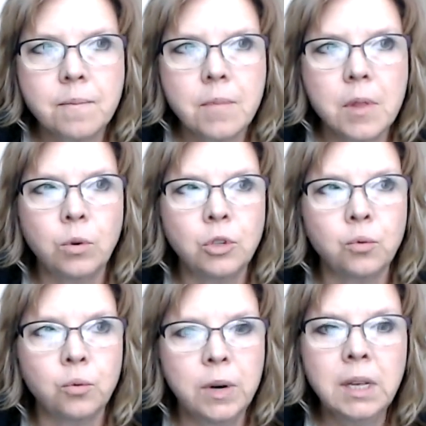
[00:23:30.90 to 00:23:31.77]
was
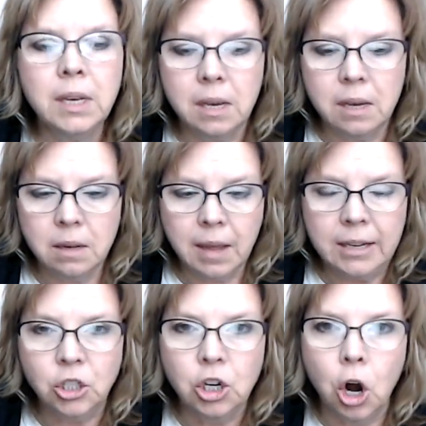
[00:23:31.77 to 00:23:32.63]
really like
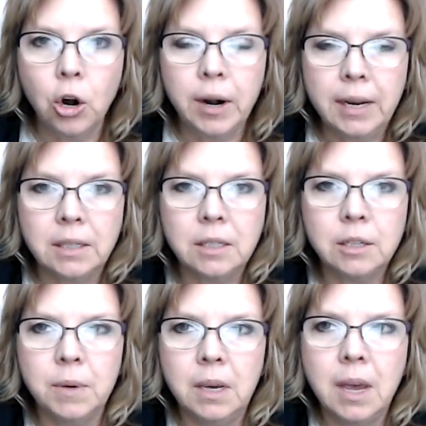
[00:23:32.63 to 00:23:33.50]
jarring to
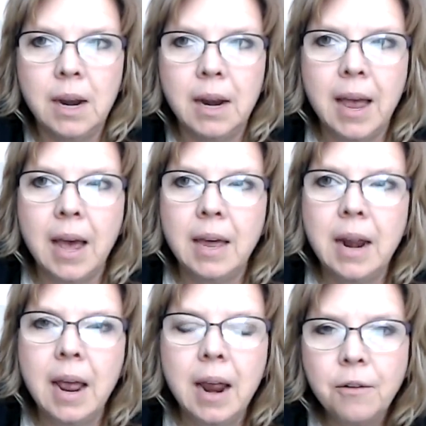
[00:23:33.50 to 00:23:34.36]
me, and it had
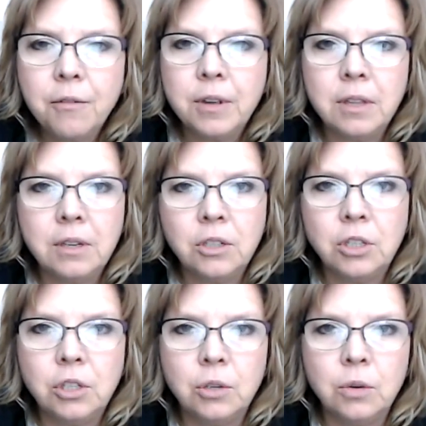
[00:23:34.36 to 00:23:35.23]
everything to
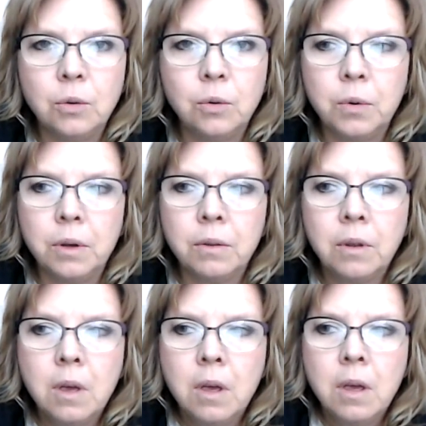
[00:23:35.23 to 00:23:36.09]
do
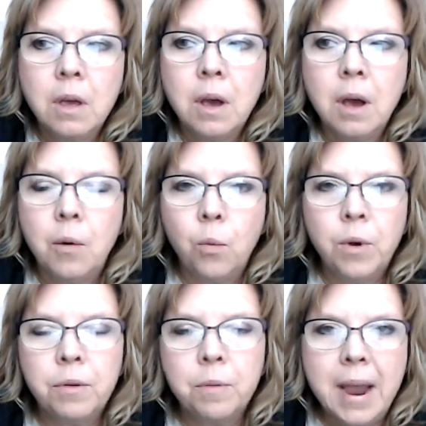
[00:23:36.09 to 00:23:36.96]

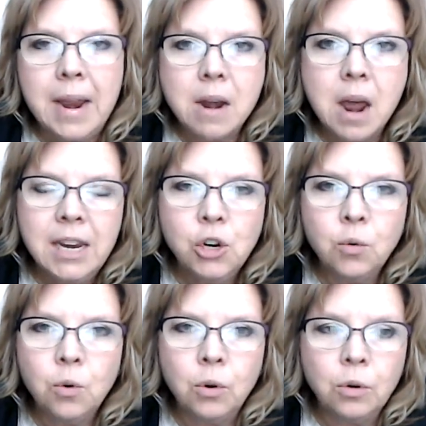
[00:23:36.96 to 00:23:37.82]
with my
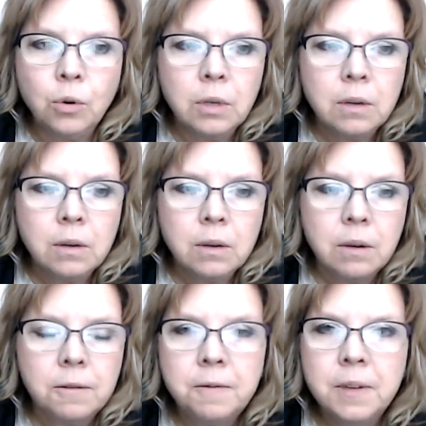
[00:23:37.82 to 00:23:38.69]
9-year-old
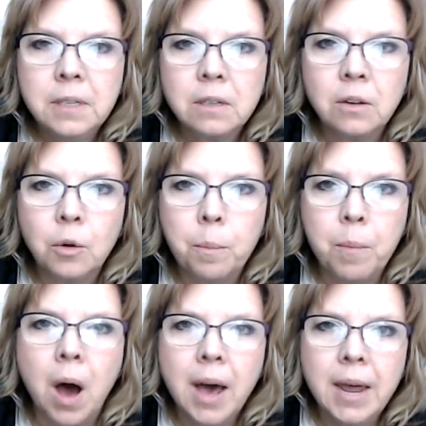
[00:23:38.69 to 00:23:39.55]
physical
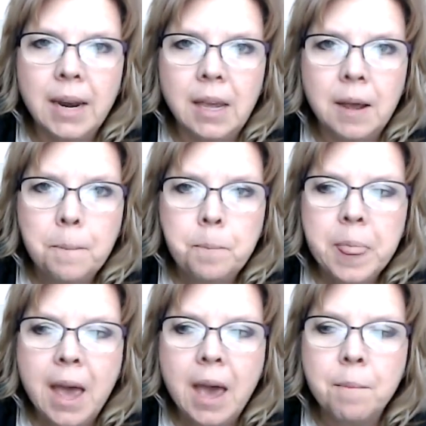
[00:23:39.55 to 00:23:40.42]
body
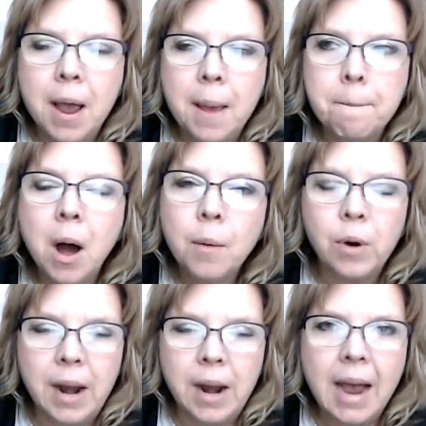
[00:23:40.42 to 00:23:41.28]
and my mom
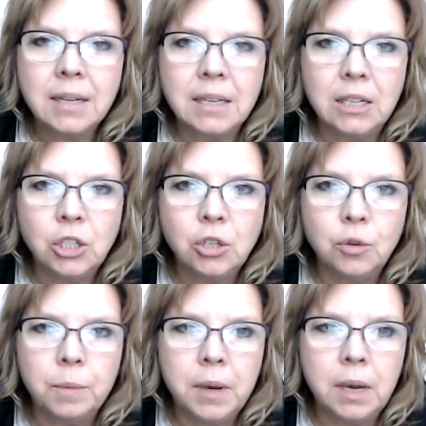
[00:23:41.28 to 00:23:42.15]
reacting to
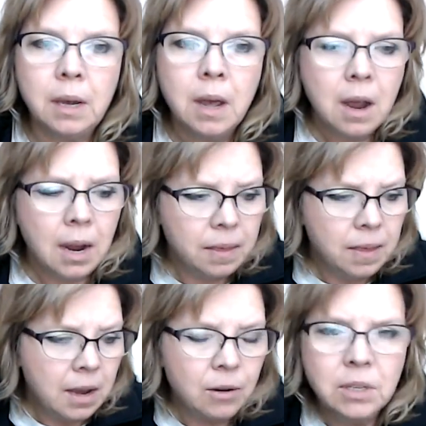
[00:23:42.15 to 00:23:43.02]
me. I think
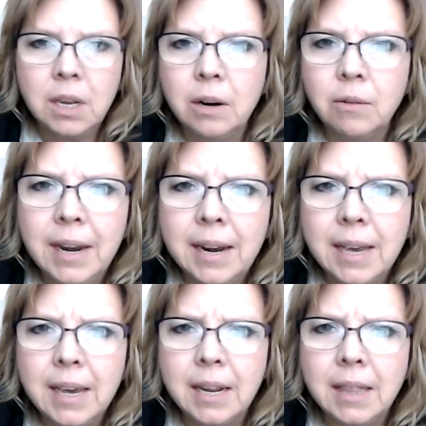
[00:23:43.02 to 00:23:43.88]
I was getting ready to
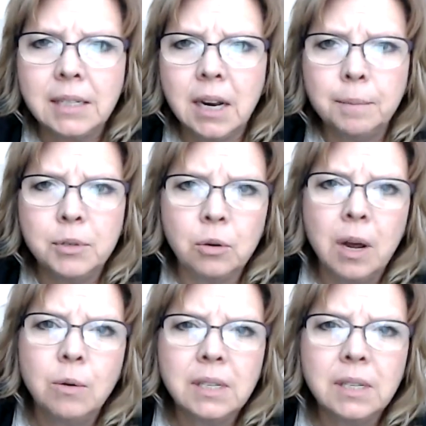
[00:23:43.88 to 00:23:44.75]
get in the tub, so I
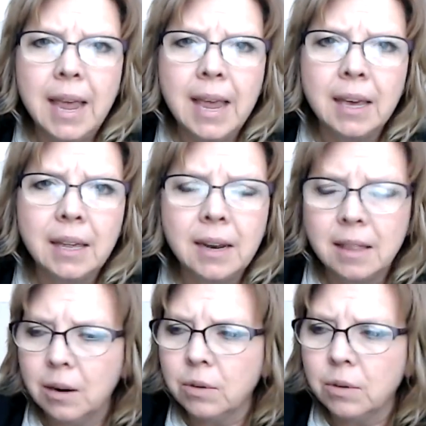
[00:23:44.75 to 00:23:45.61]
was naked.
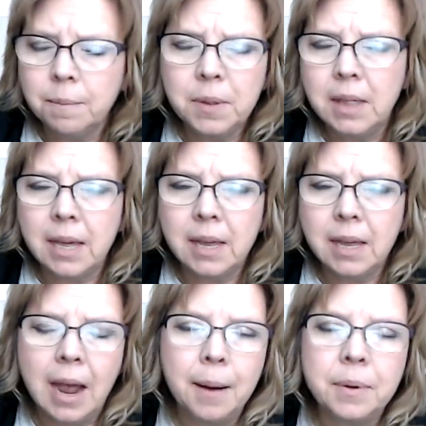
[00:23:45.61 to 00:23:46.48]
There was something that had
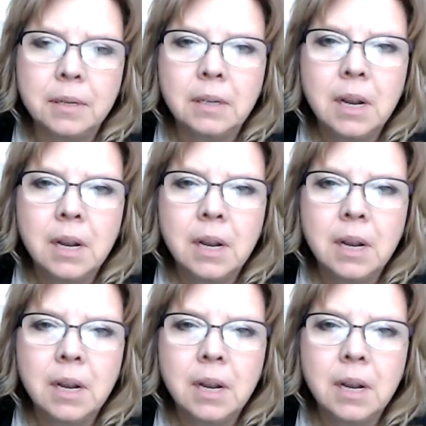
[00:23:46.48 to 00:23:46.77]
happened,